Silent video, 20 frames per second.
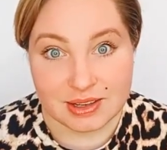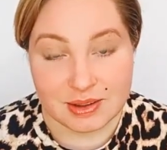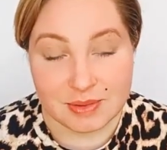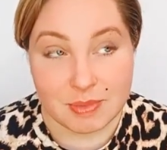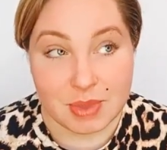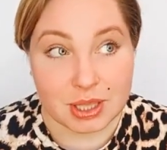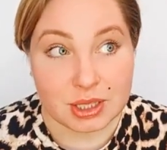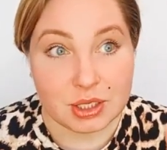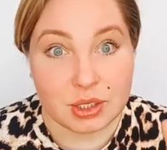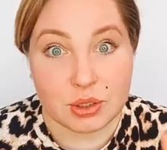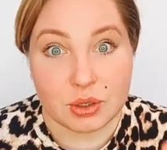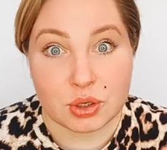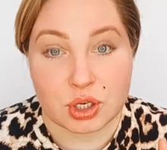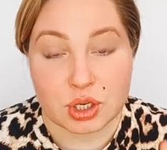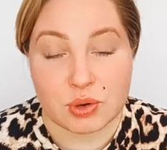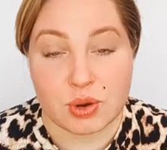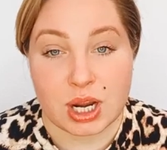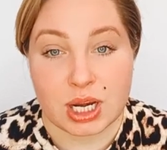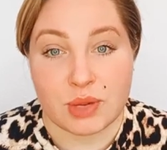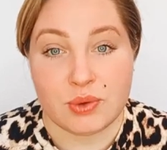But
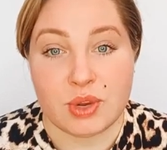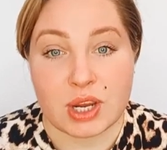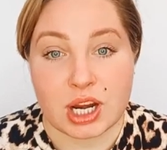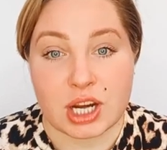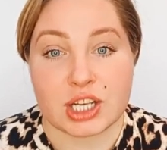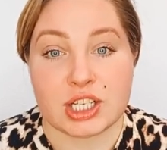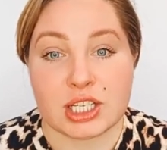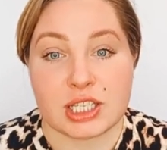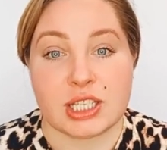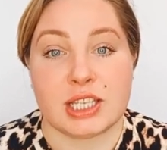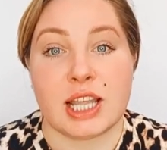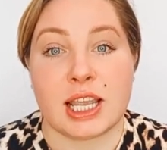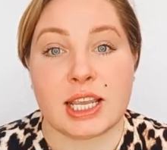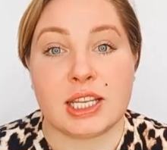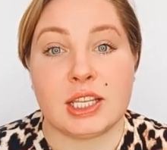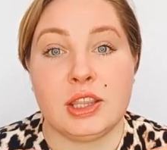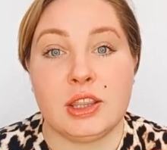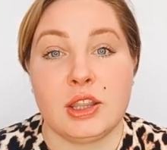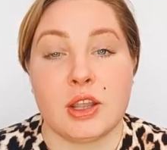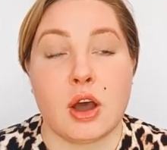usually we are just
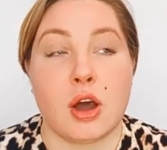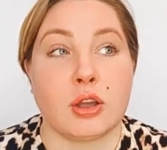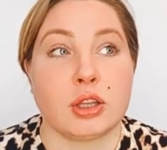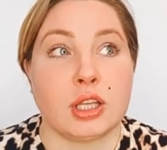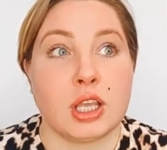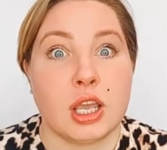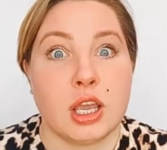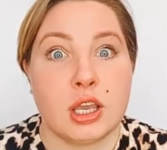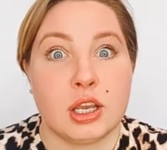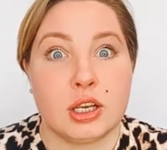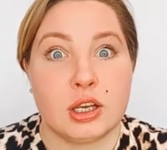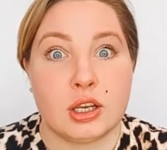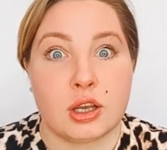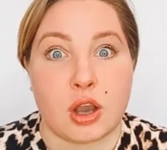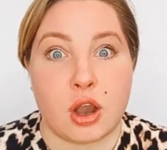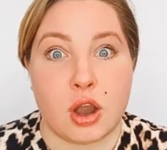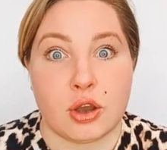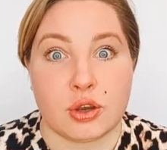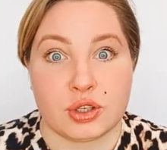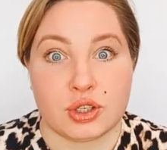like not
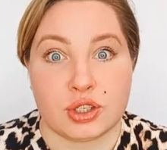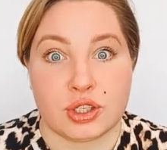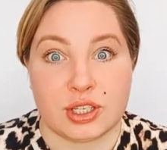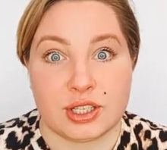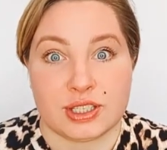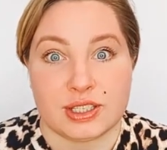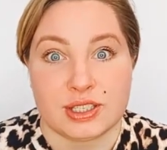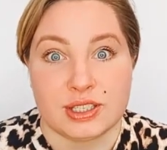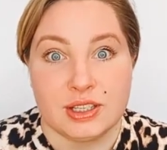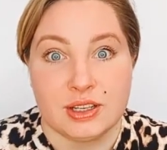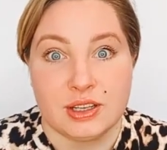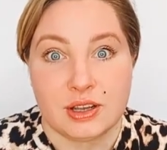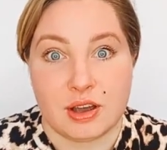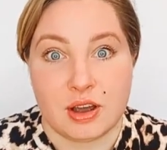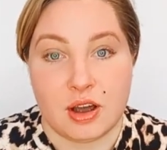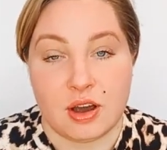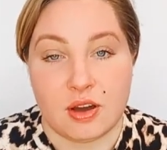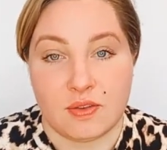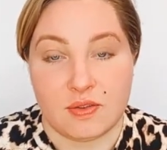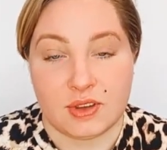conscious
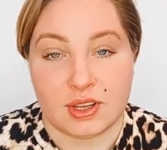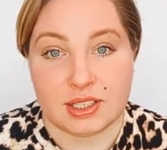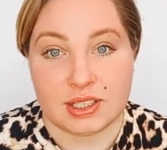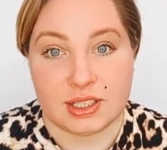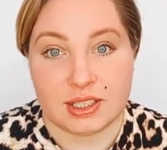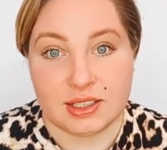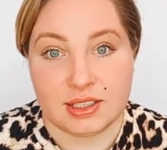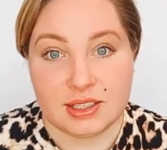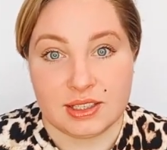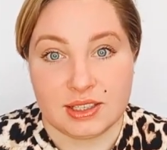of it.